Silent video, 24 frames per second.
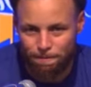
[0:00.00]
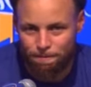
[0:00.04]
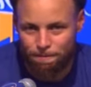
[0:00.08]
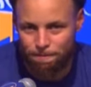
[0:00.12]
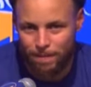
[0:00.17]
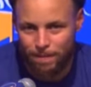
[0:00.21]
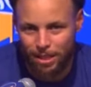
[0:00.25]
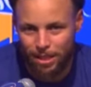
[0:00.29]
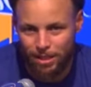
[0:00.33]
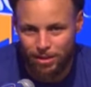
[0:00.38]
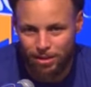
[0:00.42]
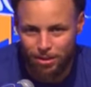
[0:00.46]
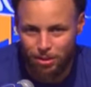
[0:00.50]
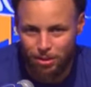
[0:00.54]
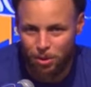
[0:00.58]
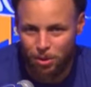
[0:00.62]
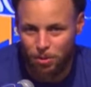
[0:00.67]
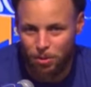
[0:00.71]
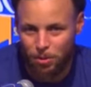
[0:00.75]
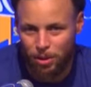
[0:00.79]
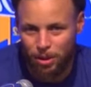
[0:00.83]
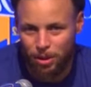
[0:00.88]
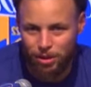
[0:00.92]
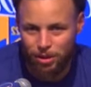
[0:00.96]
gets in our
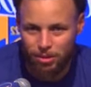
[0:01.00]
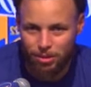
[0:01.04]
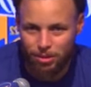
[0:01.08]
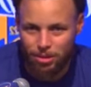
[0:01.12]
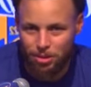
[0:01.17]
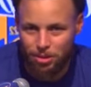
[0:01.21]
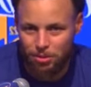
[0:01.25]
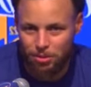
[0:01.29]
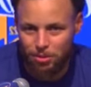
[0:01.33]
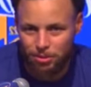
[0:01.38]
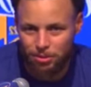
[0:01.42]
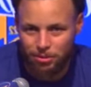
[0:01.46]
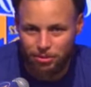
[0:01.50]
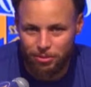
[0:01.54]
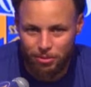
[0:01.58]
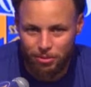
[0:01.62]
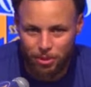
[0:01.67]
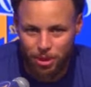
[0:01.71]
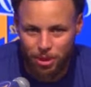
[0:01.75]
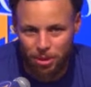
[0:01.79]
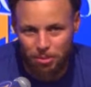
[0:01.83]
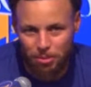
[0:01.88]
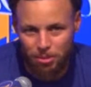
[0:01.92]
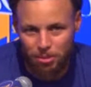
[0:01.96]
way in terms of
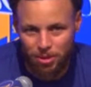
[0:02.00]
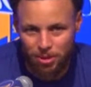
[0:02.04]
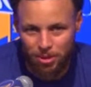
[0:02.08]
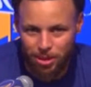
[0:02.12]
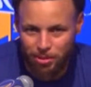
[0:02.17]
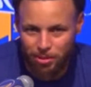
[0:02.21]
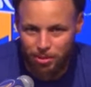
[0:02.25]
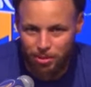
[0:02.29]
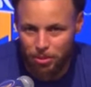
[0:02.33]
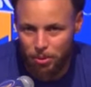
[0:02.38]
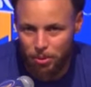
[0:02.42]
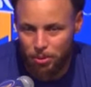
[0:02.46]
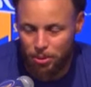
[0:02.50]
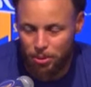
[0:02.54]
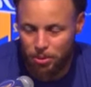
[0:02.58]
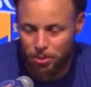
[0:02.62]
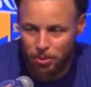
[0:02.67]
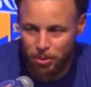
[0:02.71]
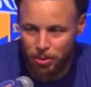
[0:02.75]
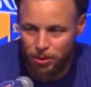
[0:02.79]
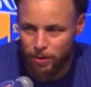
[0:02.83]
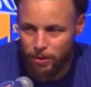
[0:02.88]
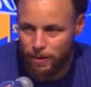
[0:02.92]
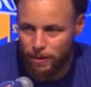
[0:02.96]
becoming the team that we want
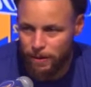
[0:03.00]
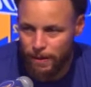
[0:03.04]
to be.